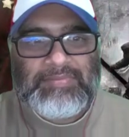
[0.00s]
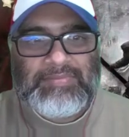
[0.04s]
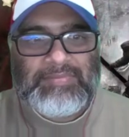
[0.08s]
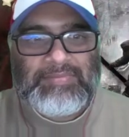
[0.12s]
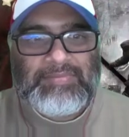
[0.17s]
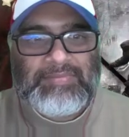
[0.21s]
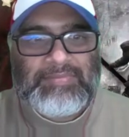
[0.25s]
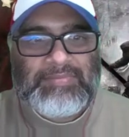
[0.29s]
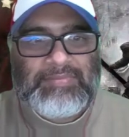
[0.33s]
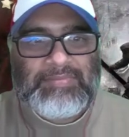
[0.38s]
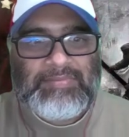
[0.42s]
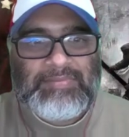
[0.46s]

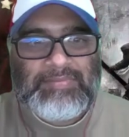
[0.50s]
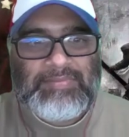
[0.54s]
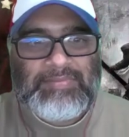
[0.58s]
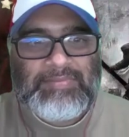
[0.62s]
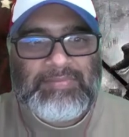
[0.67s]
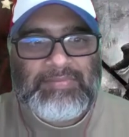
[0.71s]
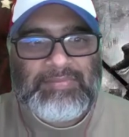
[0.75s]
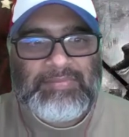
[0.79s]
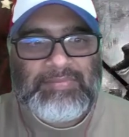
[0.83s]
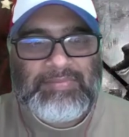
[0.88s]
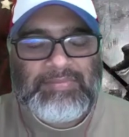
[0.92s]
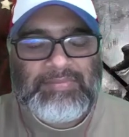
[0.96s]

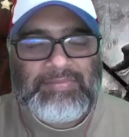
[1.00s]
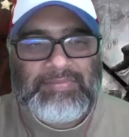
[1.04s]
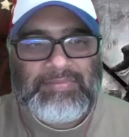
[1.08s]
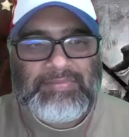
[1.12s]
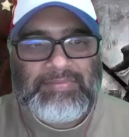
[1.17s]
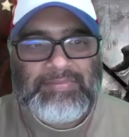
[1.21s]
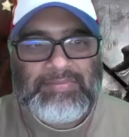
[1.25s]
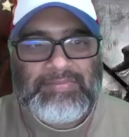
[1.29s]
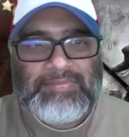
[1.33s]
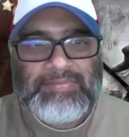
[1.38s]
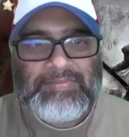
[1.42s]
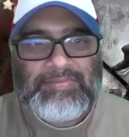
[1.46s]

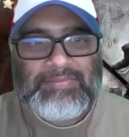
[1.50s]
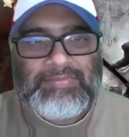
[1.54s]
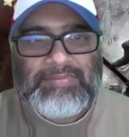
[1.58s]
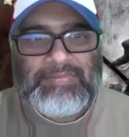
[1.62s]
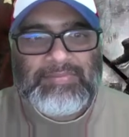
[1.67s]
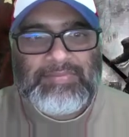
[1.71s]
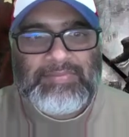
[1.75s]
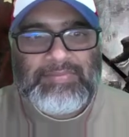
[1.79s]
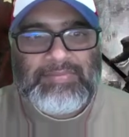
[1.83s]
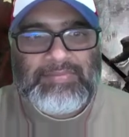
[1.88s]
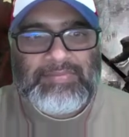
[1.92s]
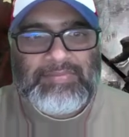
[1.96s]

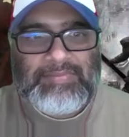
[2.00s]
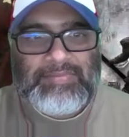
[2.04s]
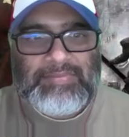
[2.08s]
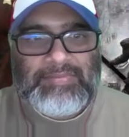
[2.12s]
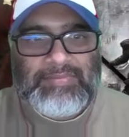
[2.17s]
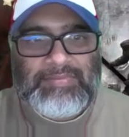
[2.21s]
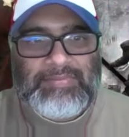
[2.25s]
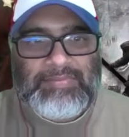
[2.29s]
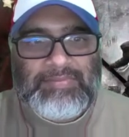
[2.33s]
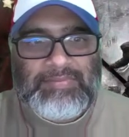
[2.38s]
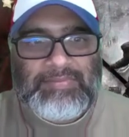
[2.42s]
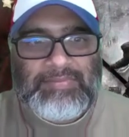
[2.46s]

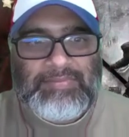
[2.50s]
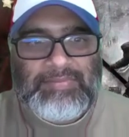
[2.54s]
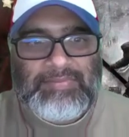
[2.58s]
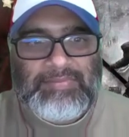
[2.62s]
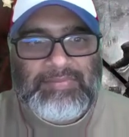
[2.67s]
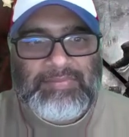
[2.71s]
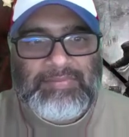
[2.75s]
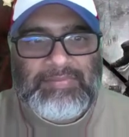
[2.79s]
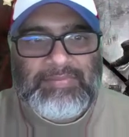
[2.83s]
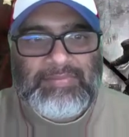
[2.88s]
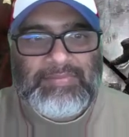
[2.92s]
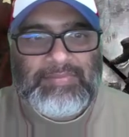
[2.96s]

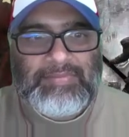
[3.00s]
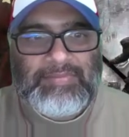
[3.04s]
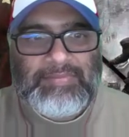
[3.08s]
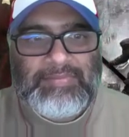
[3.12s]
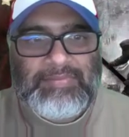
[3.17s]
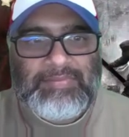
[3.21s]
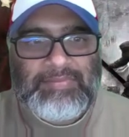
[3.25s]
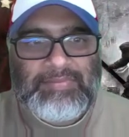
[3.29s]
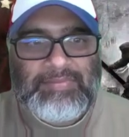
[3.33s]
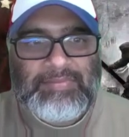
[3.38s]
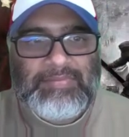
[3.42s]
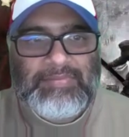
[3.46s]

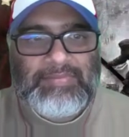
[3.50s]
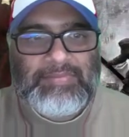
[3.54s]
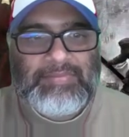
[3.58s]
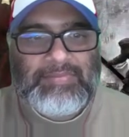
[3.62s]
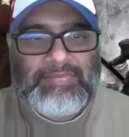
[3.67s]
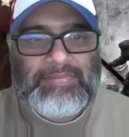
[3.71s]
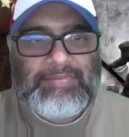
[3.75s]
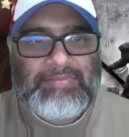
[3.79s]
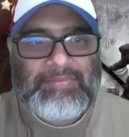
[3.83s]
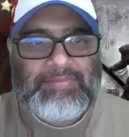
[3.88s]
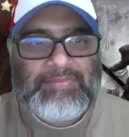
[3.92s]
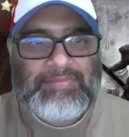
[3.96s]

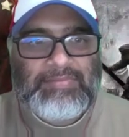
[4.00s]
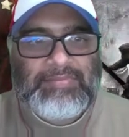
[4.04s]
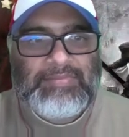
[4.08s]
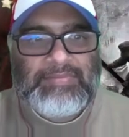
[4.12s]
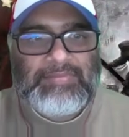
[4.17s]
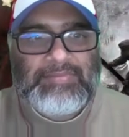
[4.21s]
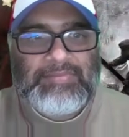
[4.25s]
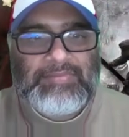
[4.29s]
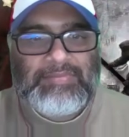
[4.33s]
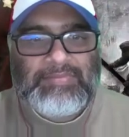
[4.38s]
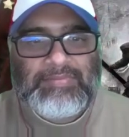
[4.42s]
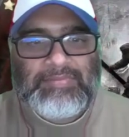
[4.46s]

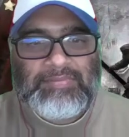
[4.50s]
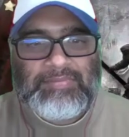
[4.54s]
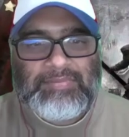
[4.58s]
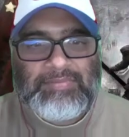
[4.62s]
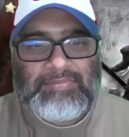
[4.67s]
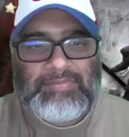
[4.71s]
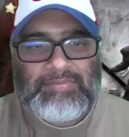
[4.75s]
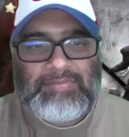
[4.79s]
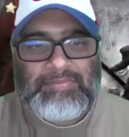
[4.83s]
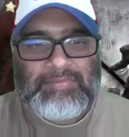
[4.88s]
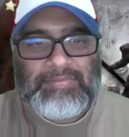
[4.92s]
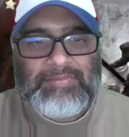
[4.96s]

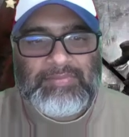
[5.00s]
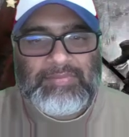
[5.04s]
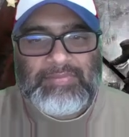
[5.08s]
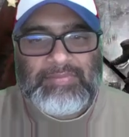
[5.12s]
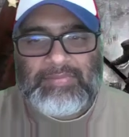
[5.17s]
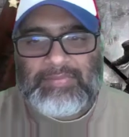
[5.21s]
[no speech]